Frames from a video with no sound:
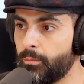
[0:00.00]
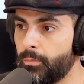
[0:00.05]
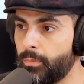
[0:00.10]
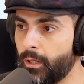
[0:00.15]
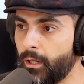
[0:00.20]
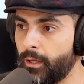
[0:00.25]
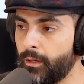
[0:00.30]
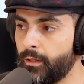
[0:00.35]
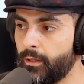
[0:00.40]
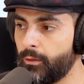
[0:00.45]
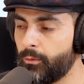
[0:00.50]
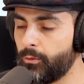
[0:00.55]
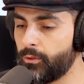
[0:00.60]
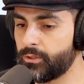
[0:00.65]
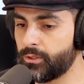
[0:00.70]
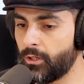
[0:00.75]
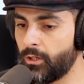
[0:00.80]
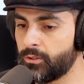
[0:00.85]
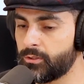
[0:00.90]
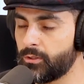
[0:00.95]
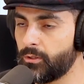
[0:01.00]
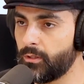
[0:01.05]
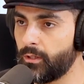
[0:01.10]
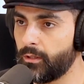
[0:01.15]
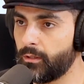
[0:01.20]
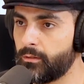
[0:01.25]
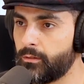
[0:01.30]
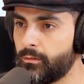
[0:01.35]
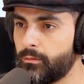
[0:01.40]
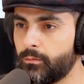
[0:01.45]
but it was also
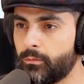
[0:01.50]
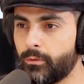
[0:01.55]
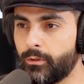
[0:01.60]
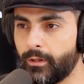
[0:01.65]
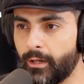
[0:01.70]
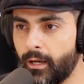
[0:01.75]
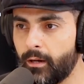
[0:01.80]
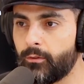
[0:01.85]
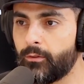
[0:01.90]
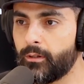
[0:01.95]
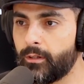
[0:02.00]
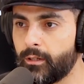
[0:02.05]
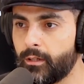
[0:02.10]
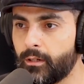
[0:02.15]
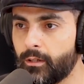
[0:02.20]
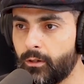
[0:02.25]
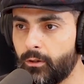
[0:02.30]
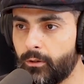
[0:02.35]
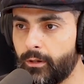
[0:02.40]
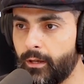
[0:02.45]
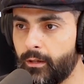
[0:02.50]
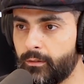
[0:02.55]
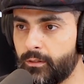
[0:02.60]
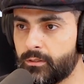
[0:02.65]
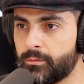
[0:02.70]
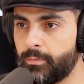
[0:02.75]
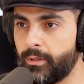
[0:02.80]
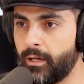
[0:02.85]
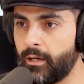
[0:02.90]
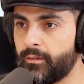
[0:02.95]
like, we're not really going to go down
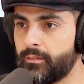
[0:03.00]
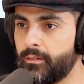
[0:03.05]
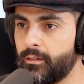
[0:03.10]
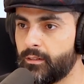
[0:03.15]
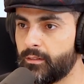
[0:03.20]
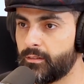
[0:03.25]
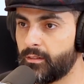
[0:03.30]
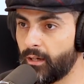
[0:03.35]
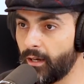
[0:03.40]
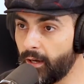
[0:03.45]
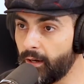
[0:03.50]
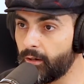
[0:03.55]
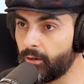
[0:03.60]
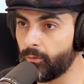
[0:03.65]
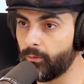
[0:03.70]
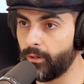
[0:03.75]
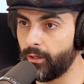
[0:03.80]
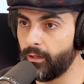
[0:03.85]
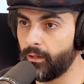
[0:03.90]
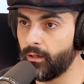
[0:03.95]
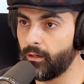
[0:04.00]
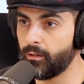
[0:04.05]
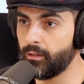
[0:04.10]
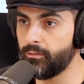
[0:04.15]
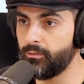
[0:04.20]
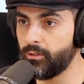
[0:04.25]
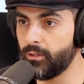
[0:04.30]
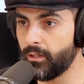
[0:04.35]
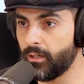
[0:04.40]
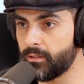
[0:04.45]
this path the entire way. I'll
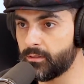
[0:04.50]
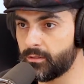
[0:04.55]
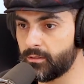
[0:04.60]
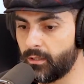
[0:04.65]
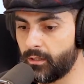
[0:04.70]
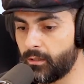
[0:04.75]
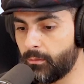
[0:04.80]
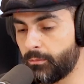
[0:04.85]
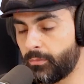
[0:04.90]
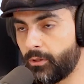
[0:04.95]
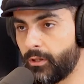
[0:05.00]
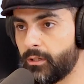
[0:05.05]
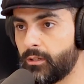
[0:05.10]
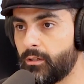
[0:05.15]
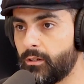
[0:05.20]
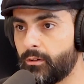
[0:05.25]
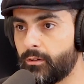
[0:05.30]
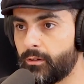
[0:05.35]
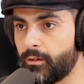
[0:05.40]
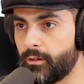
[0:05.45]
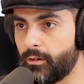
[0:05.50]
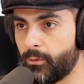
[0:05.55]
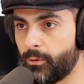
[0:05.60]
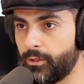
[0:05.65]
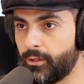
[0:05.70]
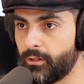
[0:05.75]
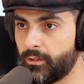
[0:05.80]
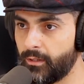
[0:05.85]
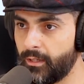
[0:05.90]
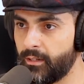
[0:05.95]
give you guys like a break here and there where
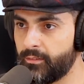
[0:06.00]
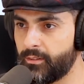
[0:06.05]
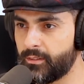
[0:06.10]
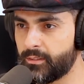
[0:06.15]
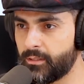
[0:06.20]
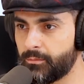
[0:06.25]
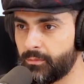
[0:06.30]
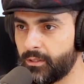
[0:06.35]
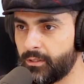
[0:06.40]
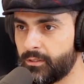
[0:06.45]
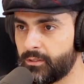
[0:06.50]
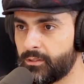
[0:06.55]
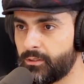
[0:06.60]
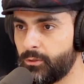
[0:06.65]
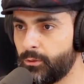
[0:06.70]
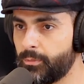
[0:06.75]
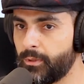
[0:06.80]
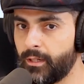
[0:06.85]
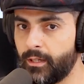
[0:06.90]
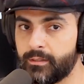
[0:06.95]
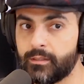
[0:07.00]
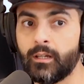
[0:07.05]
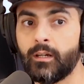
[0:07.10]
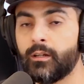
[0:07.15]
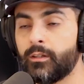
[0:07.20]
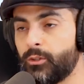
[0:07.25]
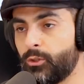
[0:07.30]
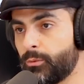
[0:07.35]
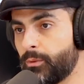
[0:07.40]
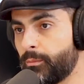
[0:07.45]
you can laugh at something stupid as
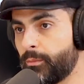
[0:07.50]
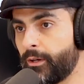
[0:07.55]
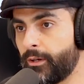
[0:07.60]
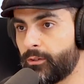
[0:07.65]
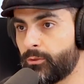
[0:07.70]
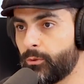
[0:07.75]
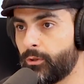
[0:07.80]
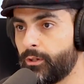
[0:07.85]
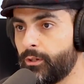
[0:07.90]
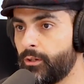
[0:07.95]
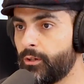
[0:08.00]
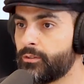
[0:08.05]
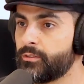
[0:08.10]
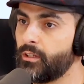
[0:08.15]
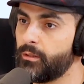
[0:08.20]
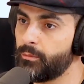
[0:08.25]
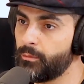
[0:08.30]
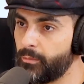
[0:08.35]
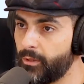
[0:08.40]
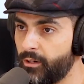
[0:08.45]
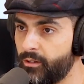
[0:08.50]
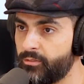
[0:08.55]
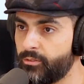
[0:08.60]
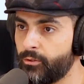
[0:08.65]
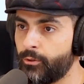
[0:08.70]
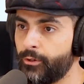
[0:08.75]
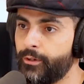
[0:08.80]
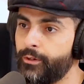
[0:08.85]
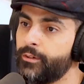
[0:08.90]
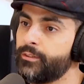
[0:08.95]
you've been married 20 years, they've been married
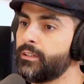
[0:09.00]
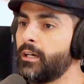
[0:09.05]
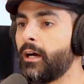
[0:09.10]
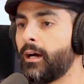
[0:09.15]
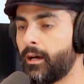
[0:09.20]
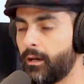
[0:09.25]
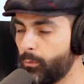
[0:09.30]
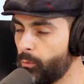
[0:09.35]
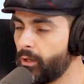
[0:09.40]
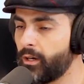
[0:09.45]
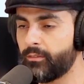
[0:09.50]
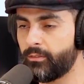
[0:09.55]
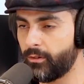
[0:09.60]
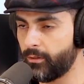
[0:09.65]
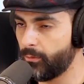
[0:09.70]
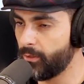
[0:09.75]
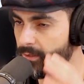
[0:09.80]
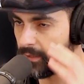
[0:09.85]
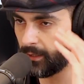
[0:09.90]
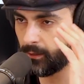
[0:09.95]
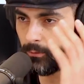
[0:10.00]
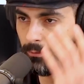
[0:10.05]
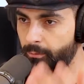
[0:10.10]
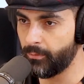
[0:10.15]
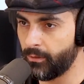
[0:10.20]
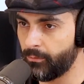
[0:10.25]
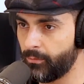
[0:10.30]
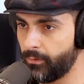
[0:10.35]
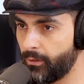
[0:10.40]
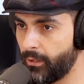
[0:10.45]
40 years, haha, whatever it was. I don't
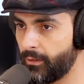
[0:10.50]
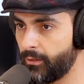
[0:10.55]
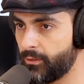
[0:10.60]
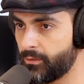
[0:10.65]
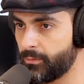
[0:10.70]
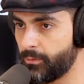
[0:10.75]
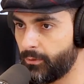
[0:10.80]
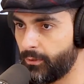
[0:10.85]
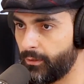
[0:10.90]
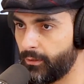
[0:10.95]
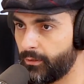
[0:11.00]
remember at this point.